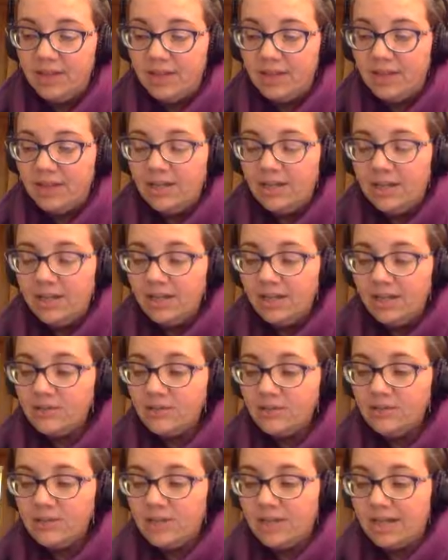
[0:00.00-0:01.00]
In
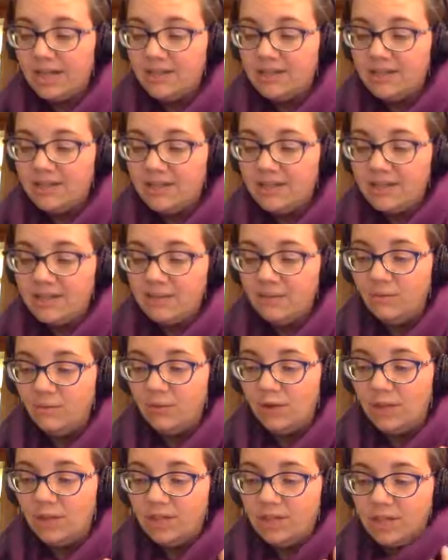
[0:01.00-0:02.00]
exercises
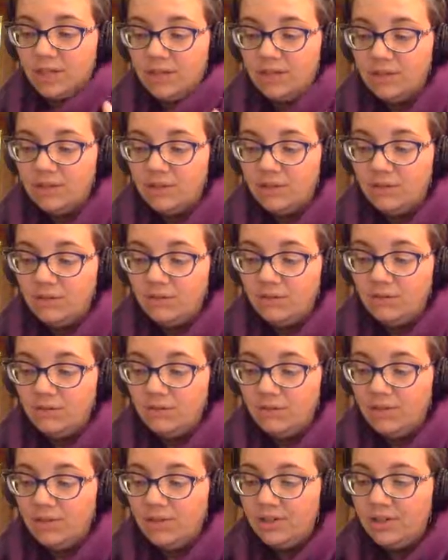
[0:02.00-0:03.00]
1 and 2,
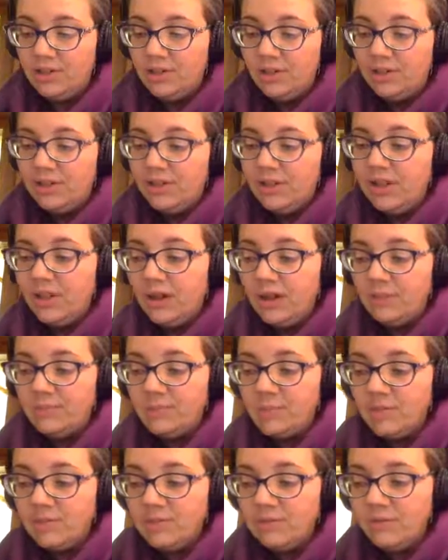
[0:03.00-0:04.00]
the
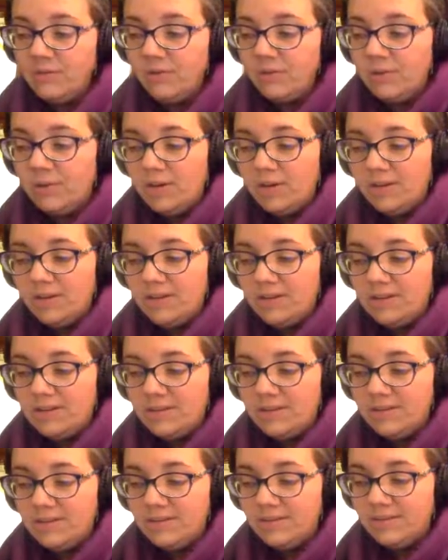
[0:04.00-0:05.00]
object of
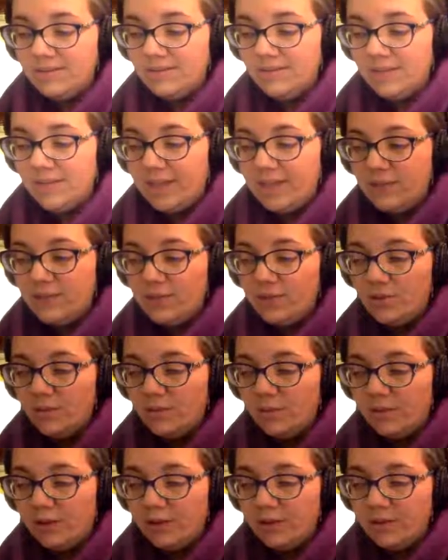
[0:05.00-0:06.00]
awareness is your
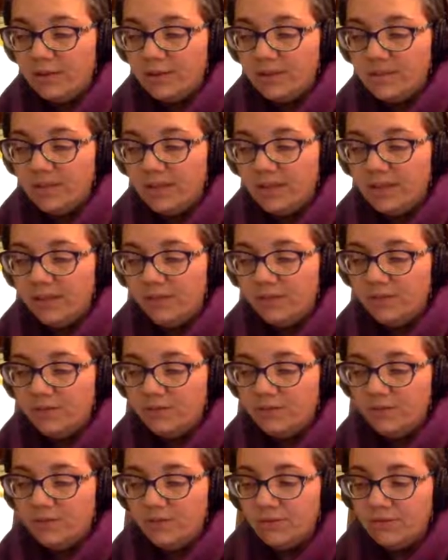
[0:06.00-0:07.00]
breath itself.
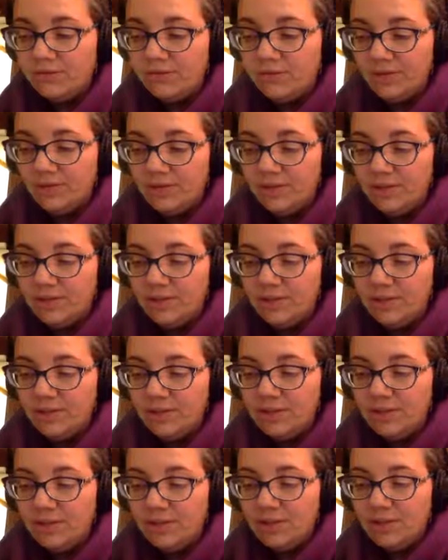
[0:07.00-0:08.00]

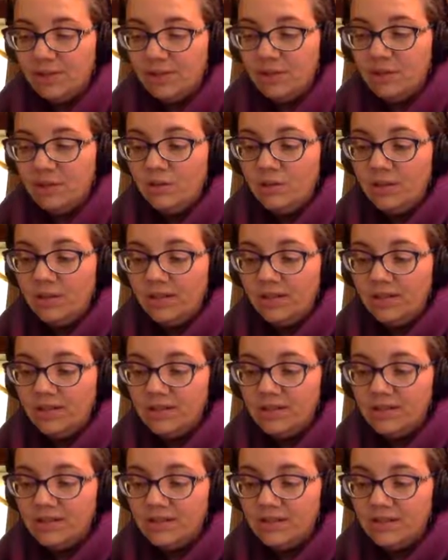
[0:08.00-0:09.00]
Your mind
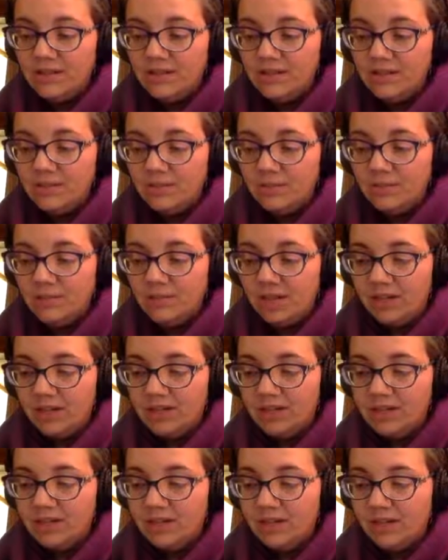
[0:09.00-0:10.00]
is the
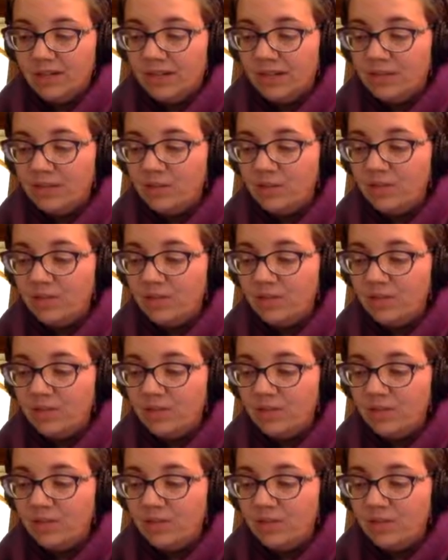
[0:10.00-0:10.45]
subject, and your